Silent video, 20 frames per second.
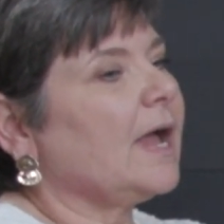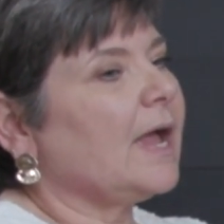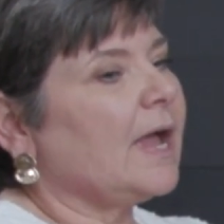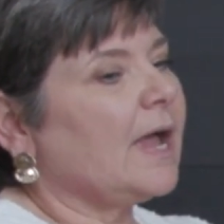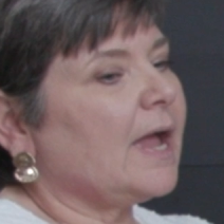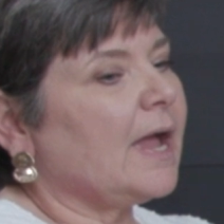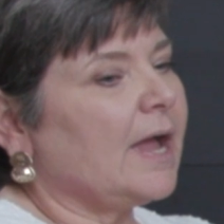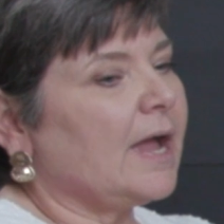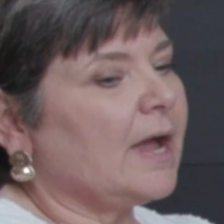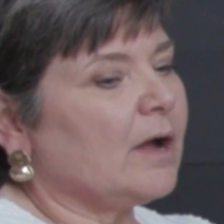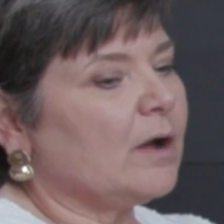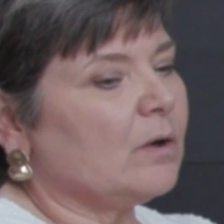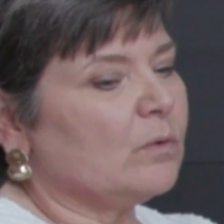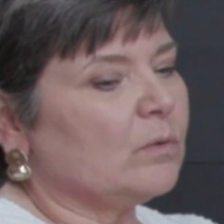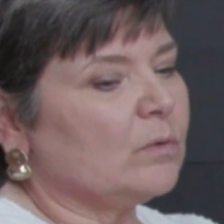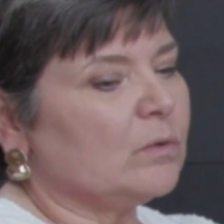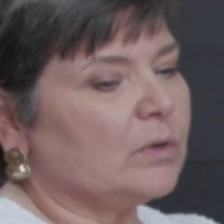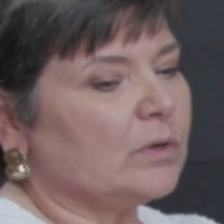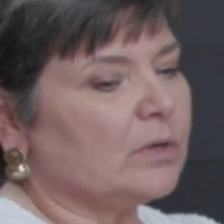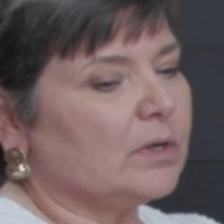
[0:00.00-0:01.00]

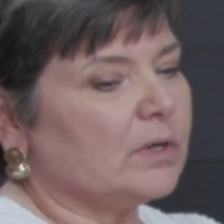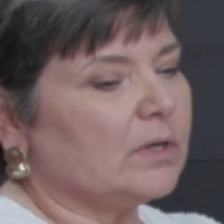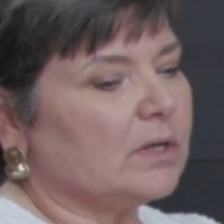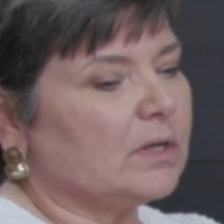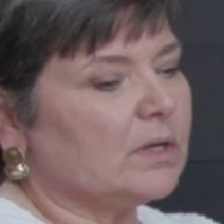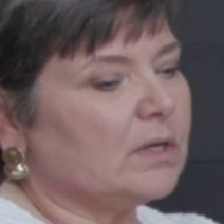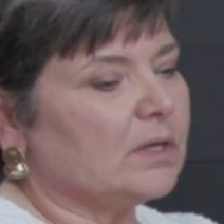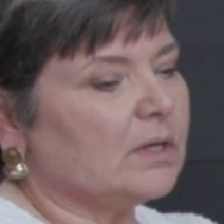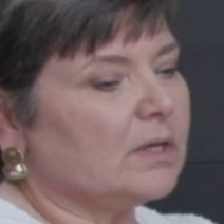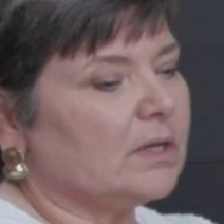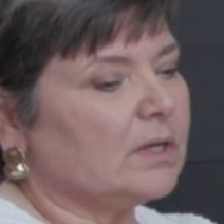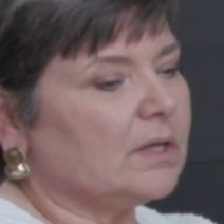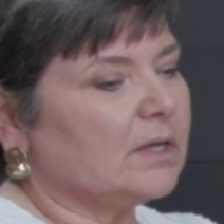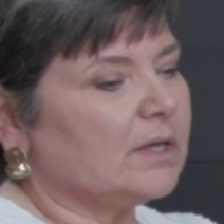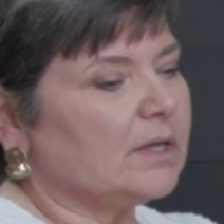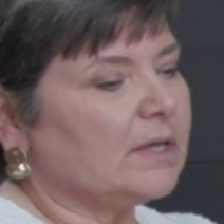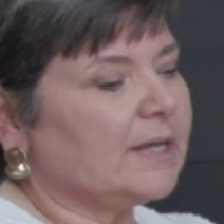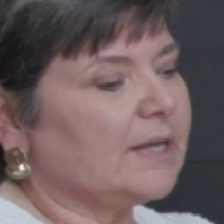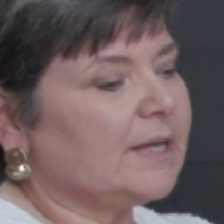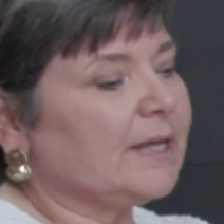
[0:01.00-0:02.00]
how
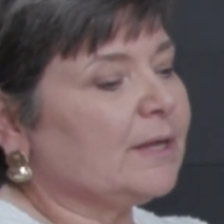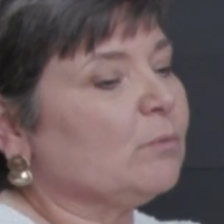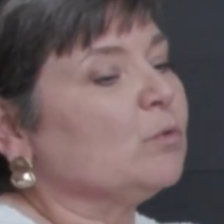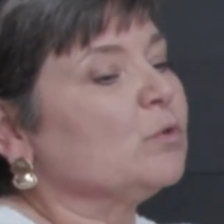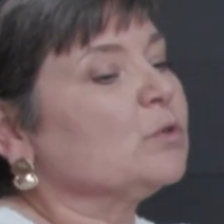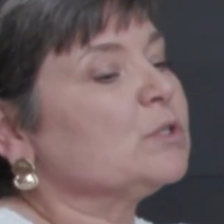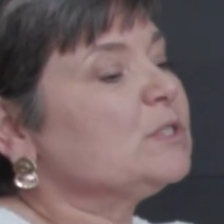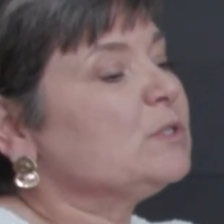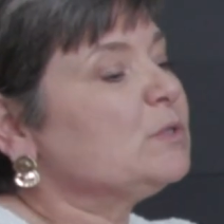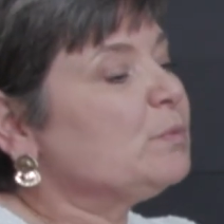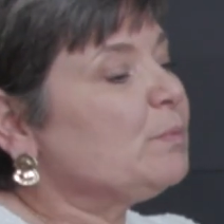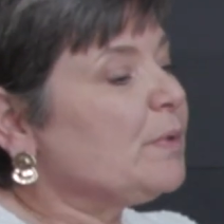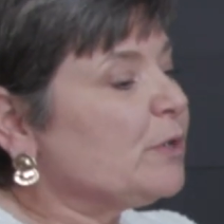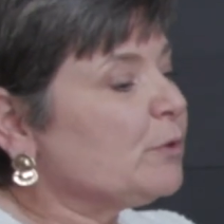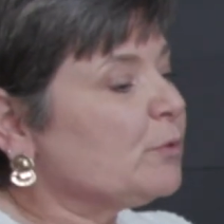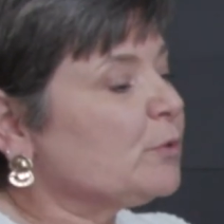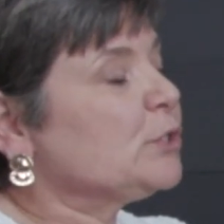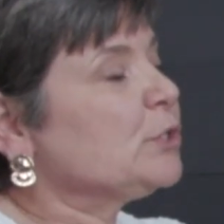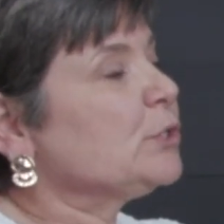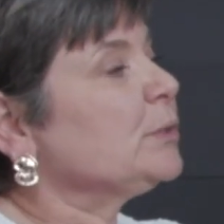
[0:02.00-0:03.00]
it will
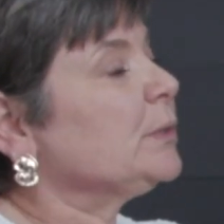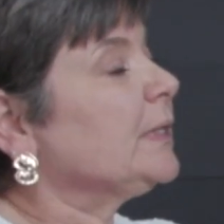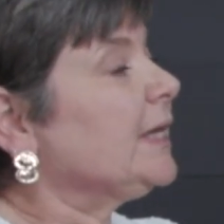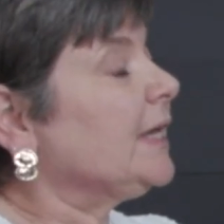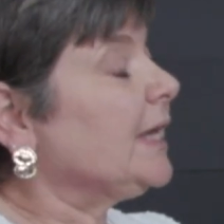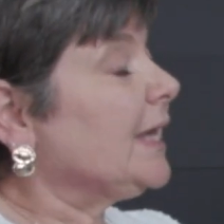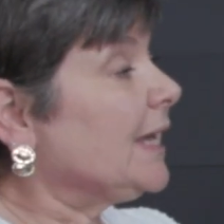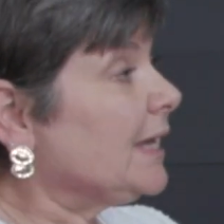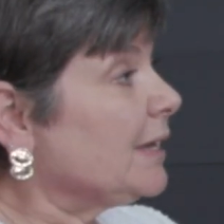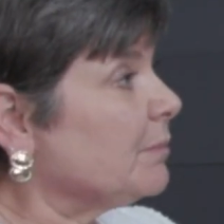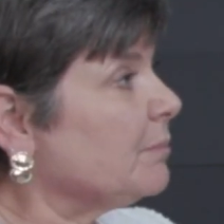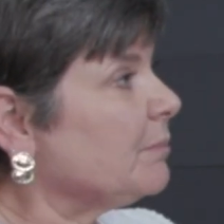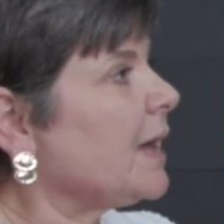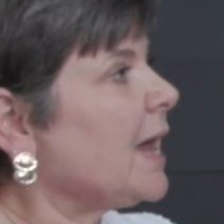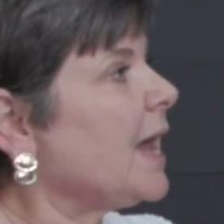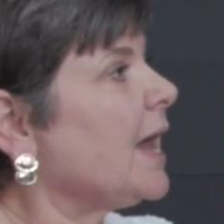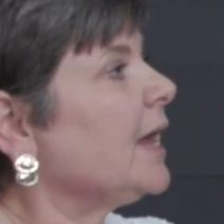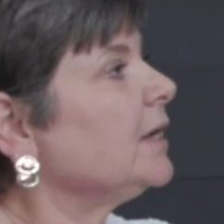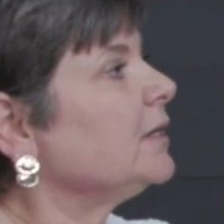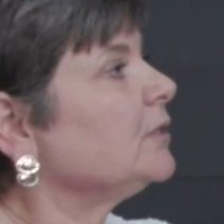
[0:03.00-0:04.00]
spiritually
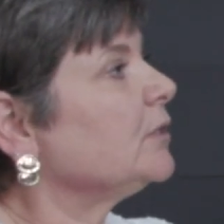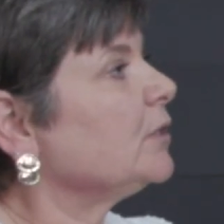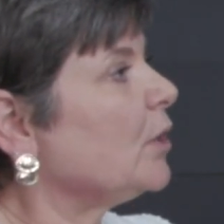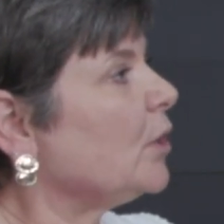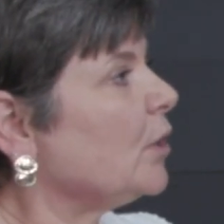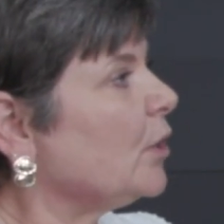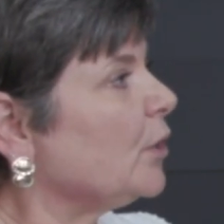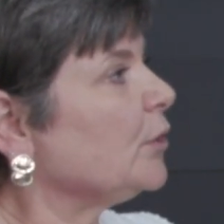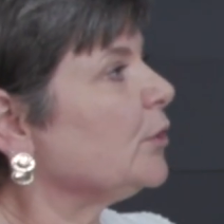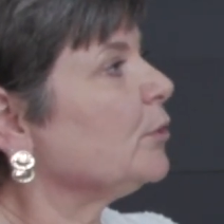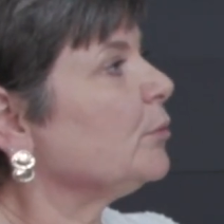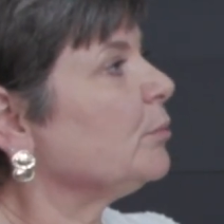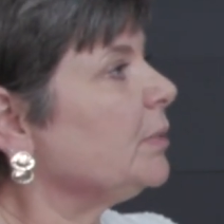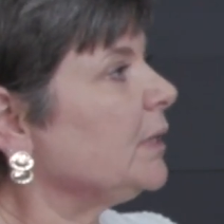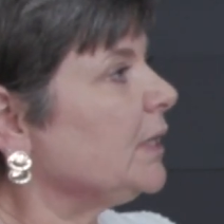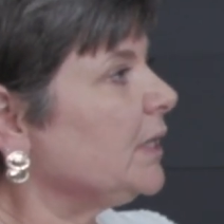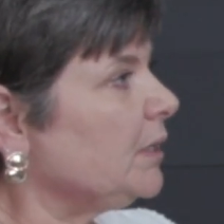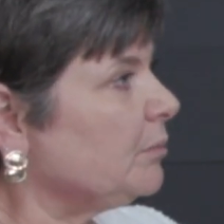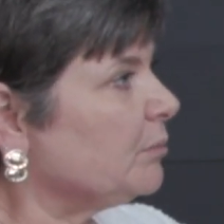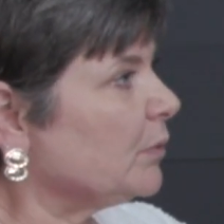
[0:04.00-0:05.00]
impact other
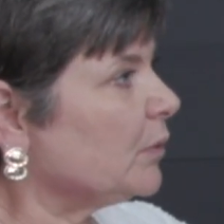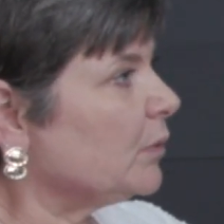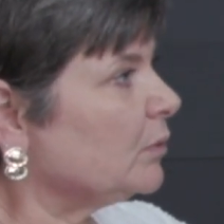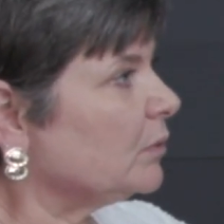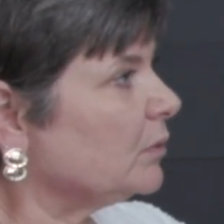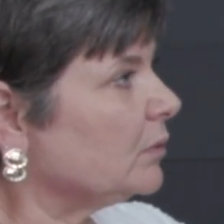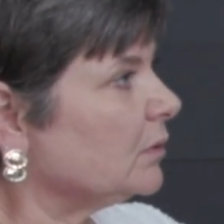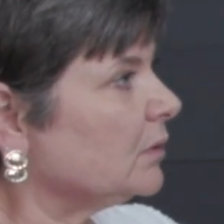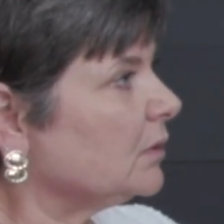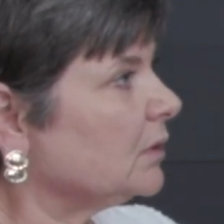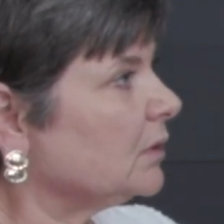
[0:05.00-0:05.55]
people.